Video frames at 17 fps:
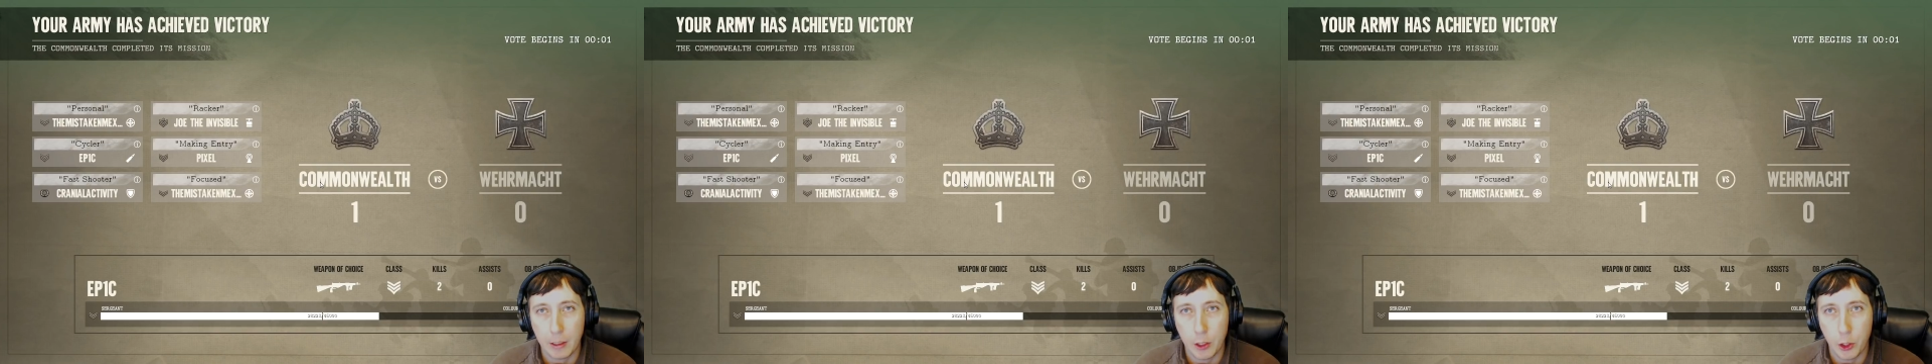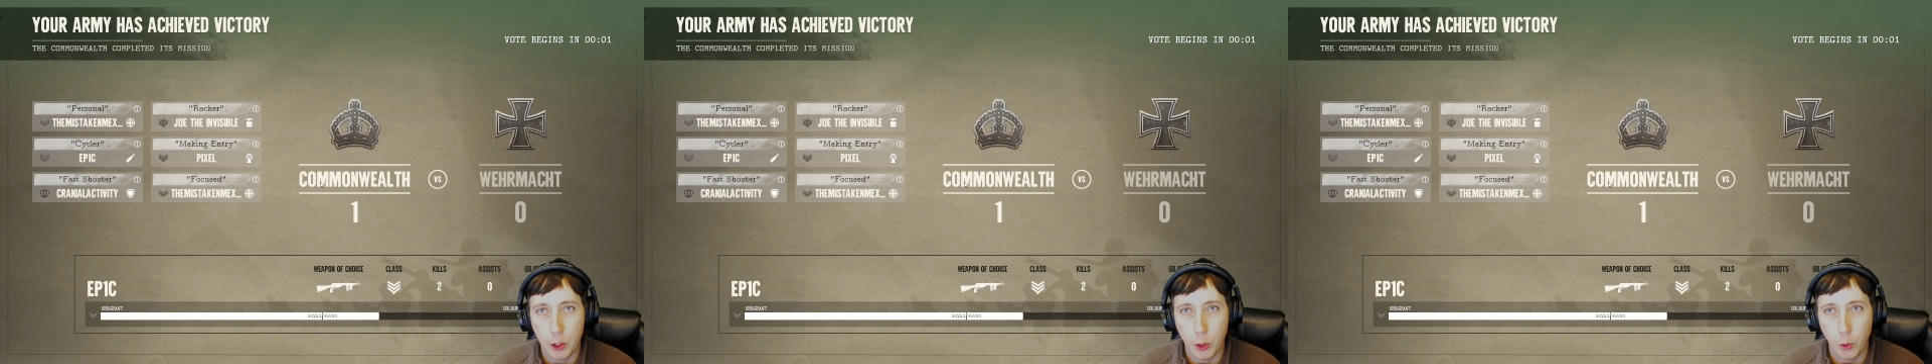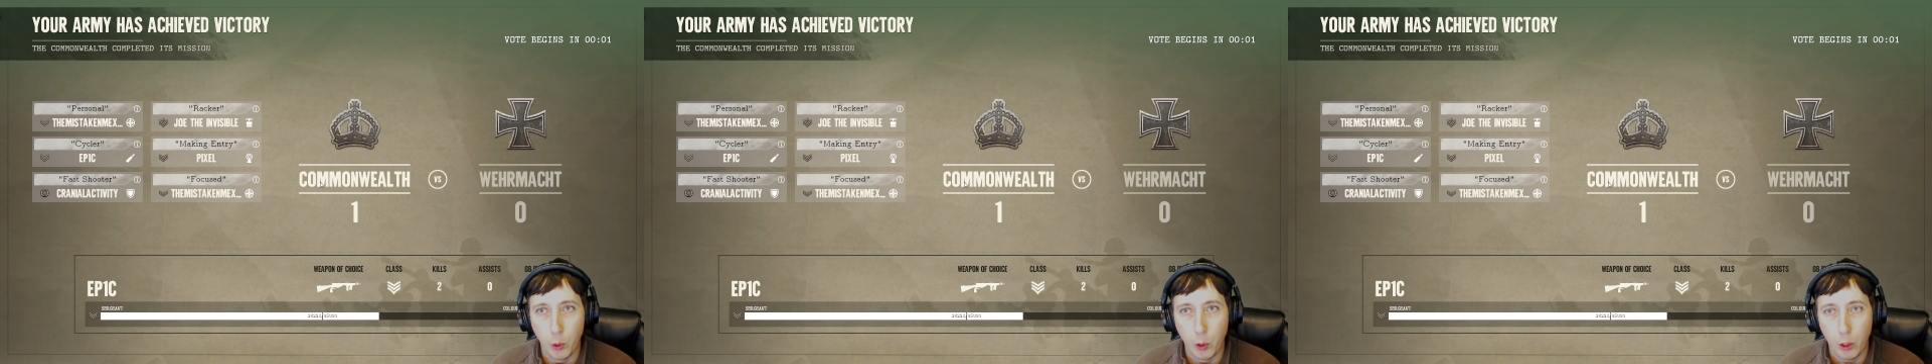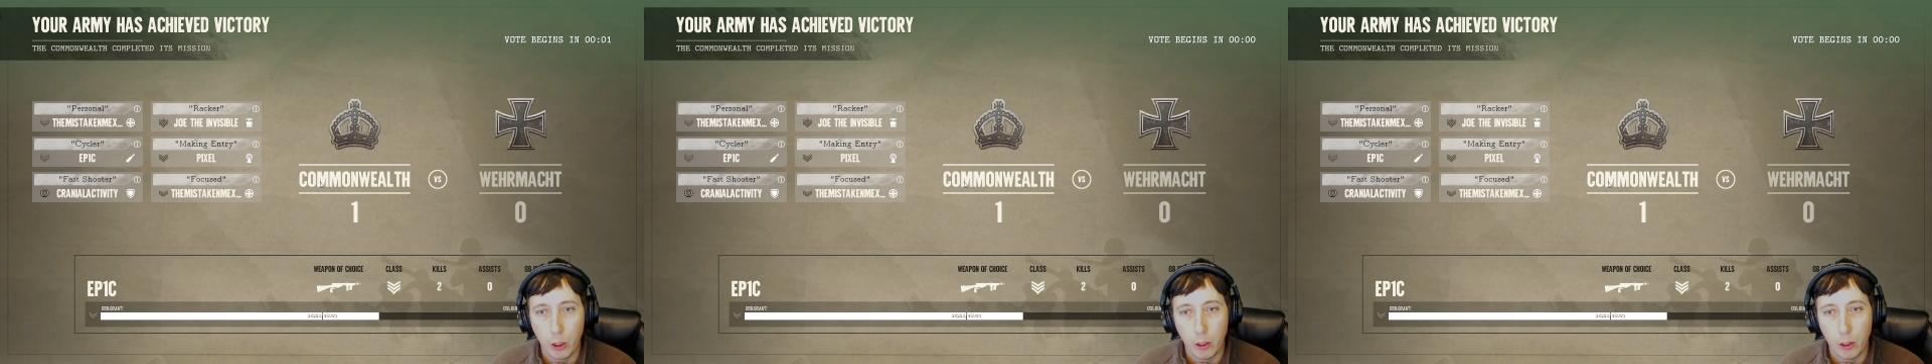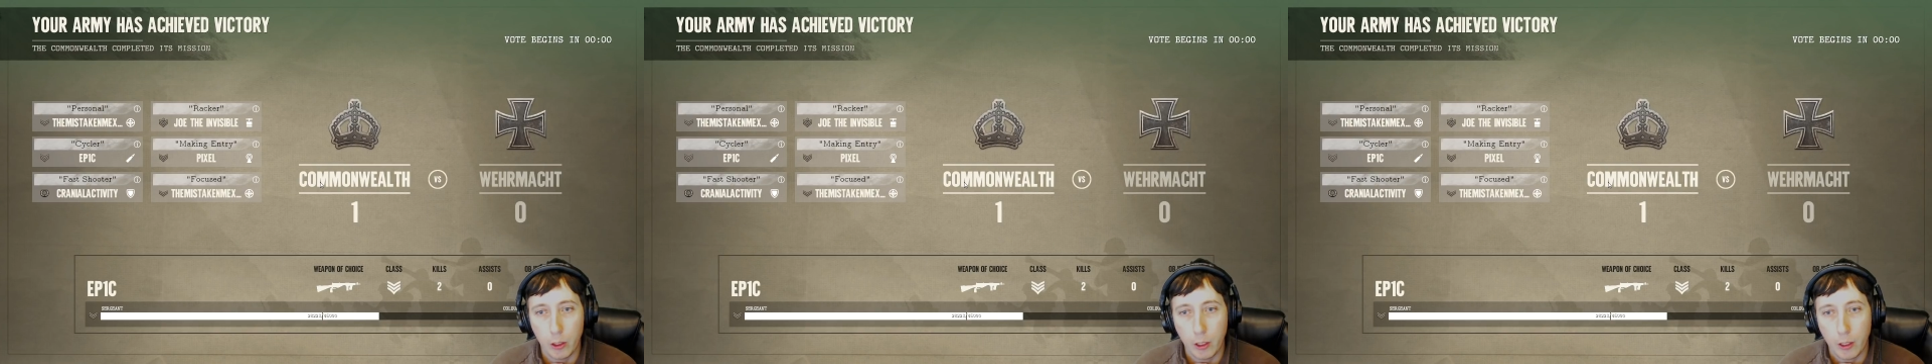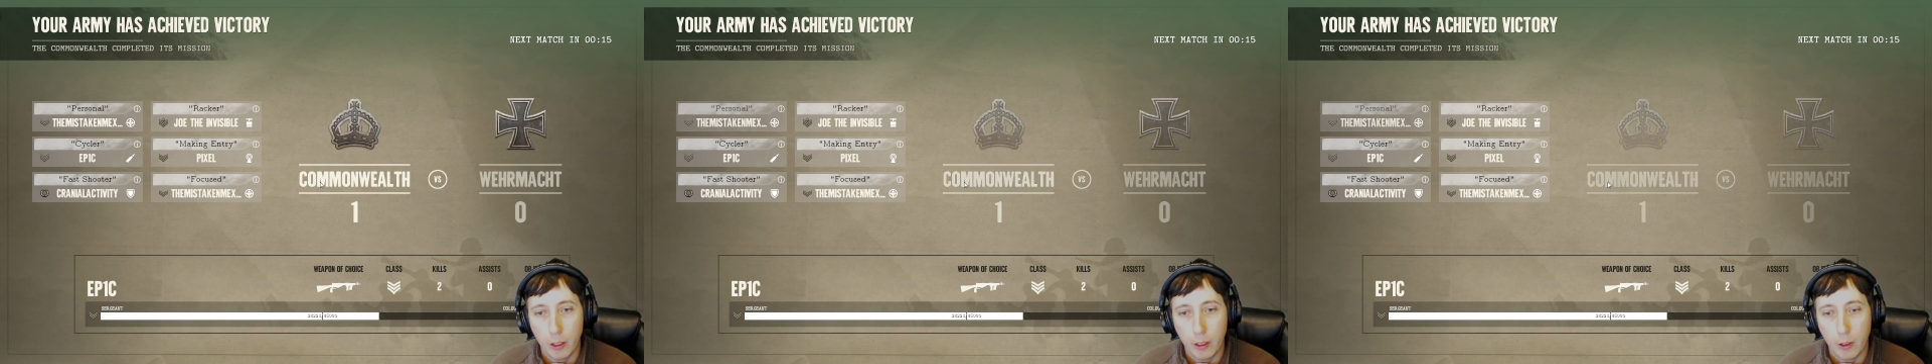Tool
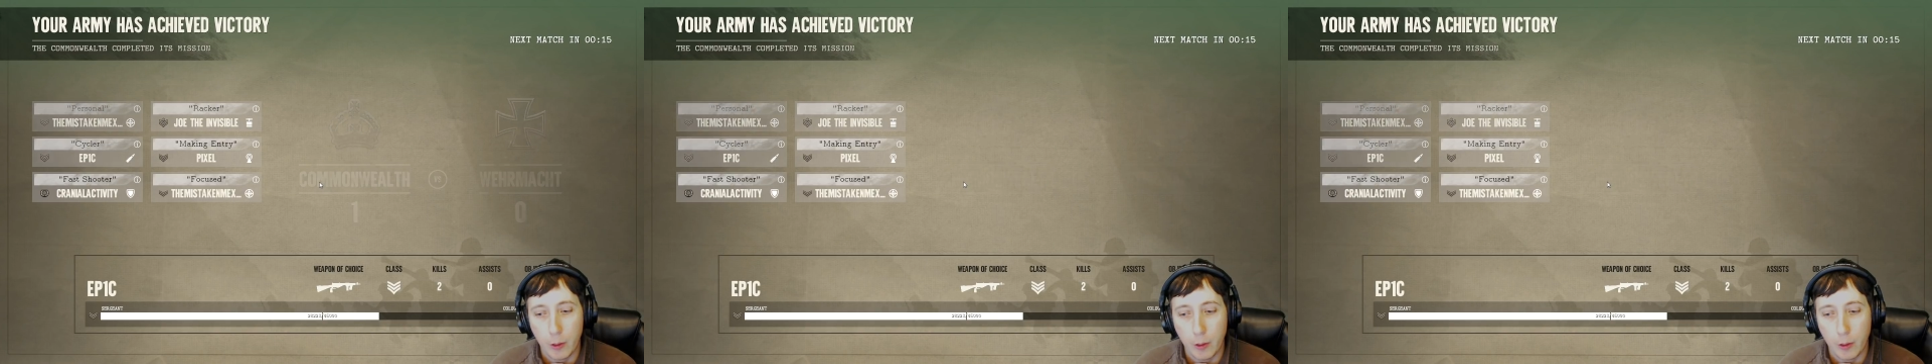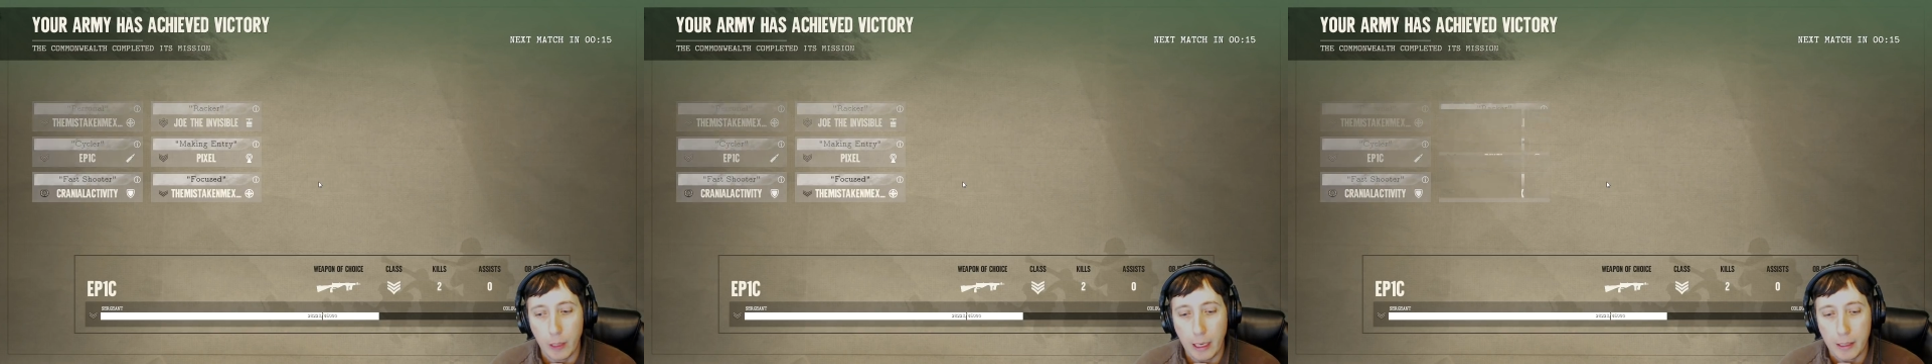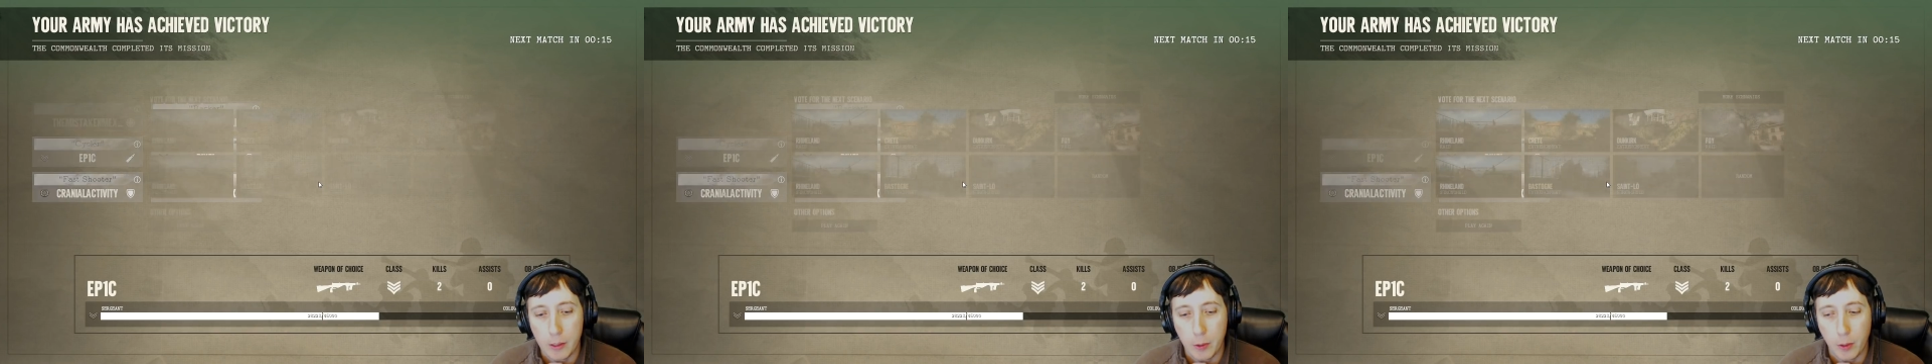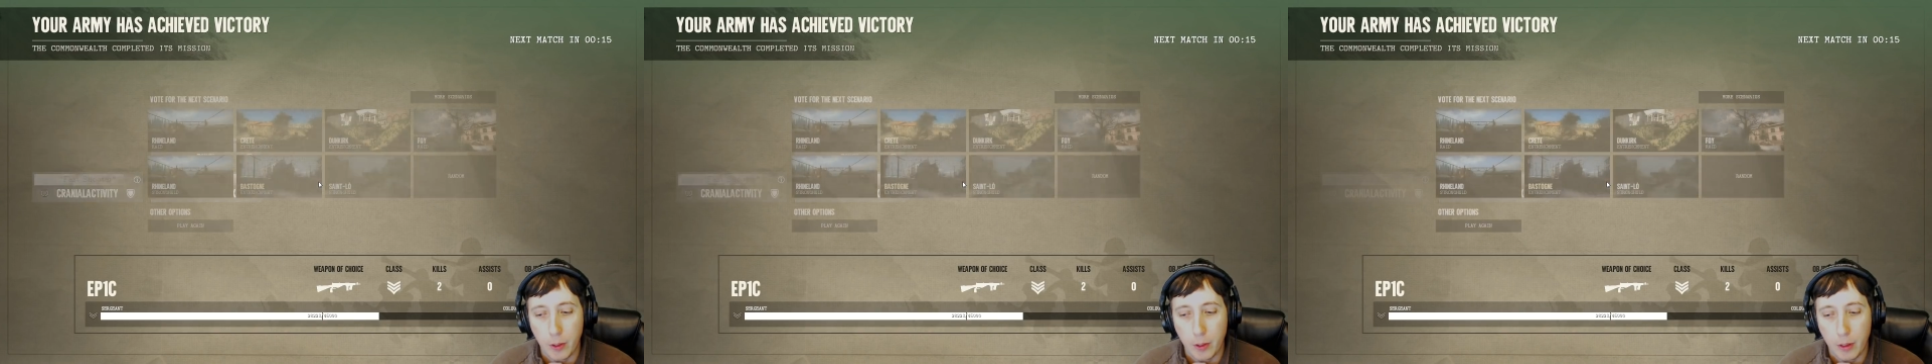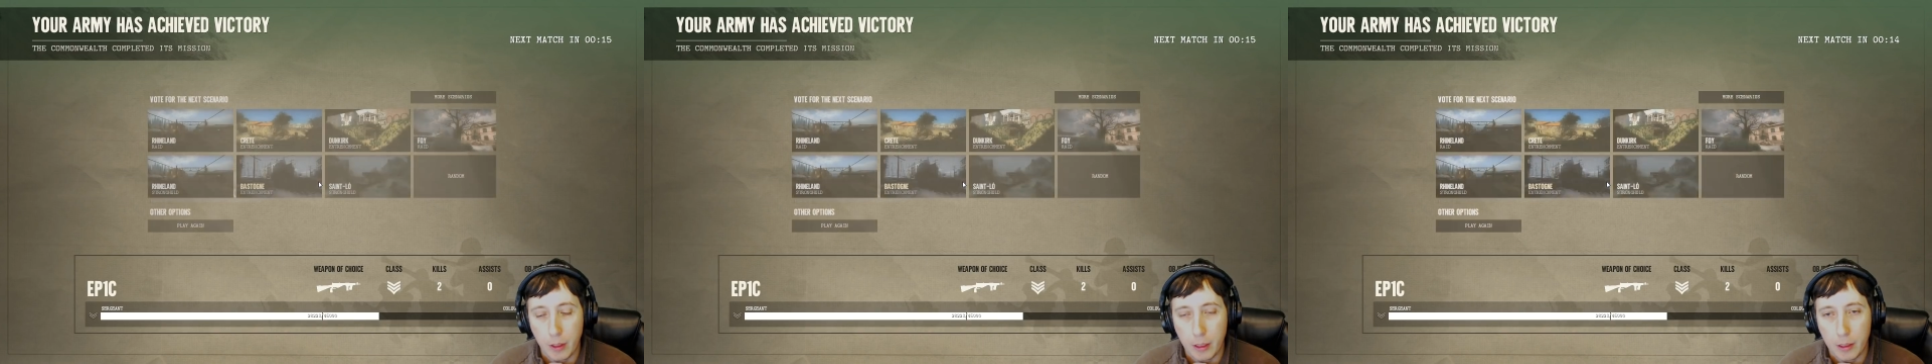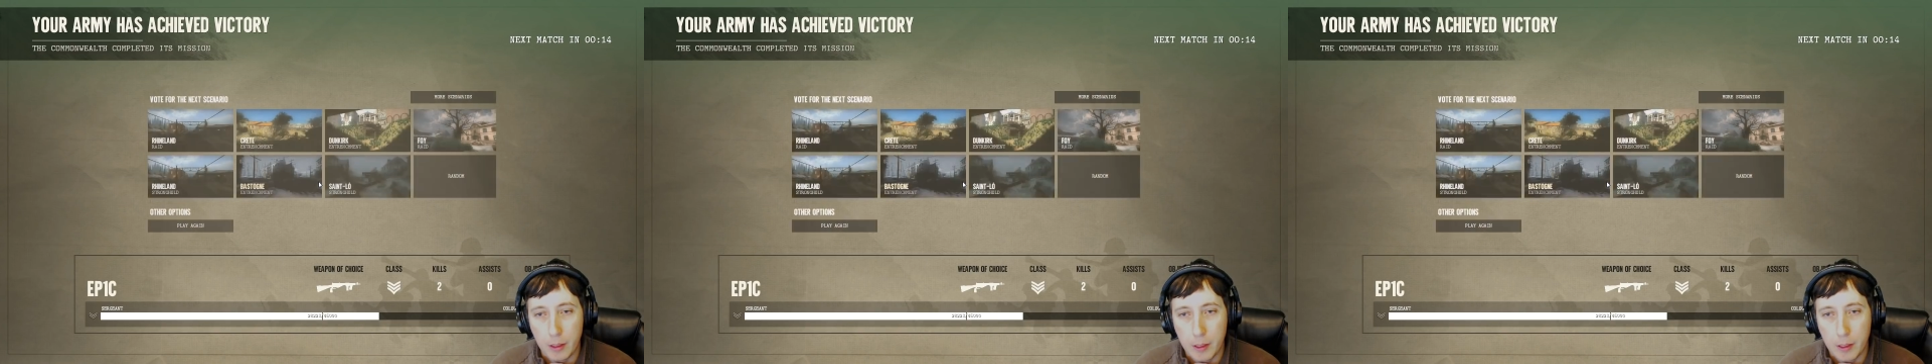or that sort of thing.